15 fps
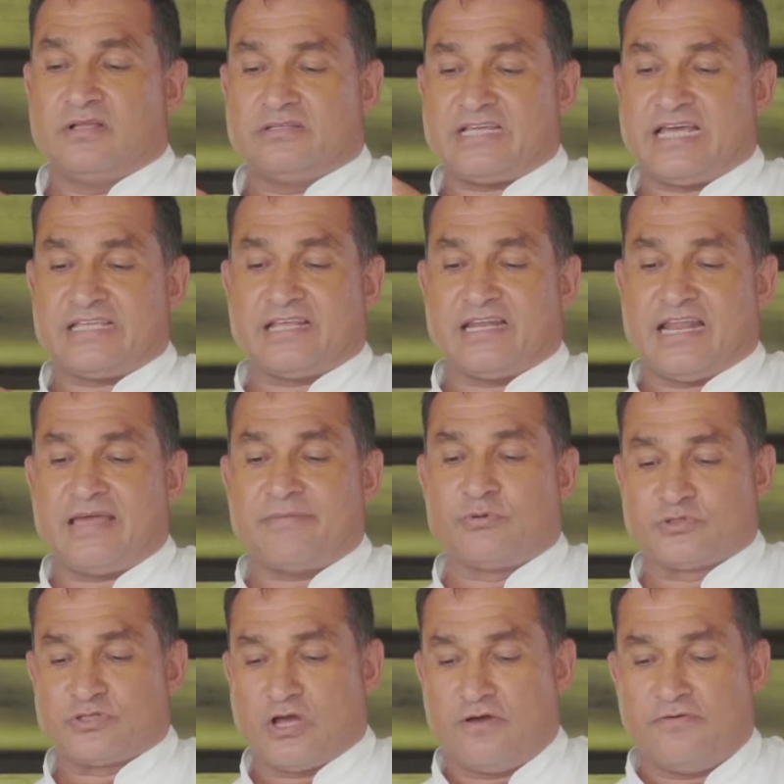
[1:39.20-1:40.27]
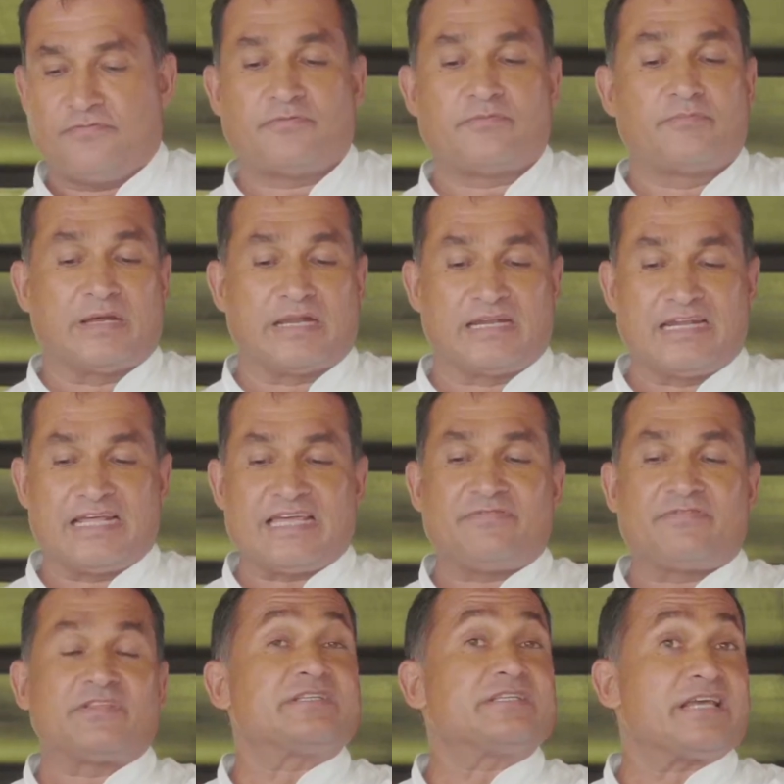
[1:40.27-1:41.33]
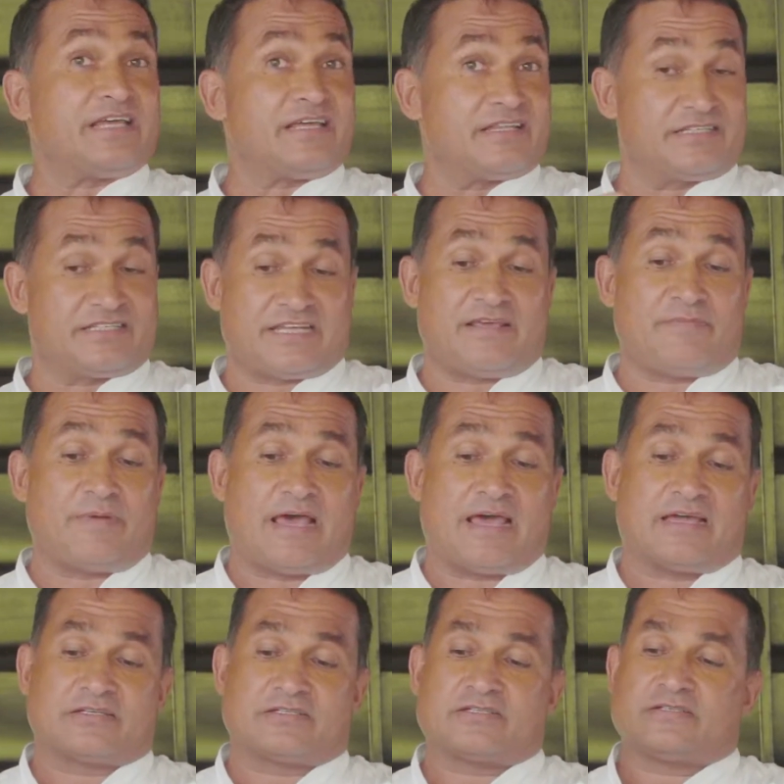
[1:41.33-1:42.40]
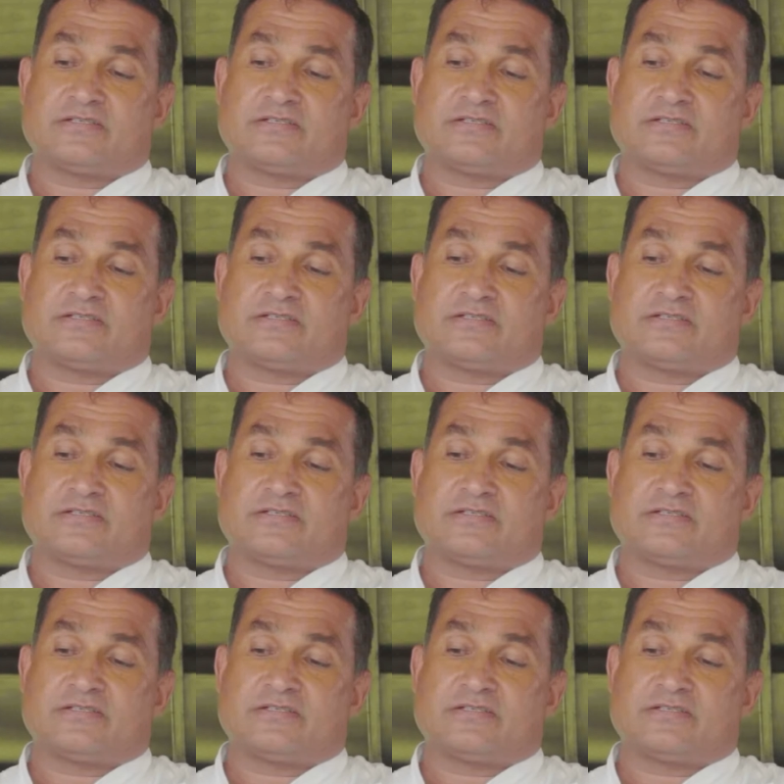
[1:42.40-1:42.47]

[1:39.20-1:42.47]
Take the labels off, but leave the tea in the tea bags.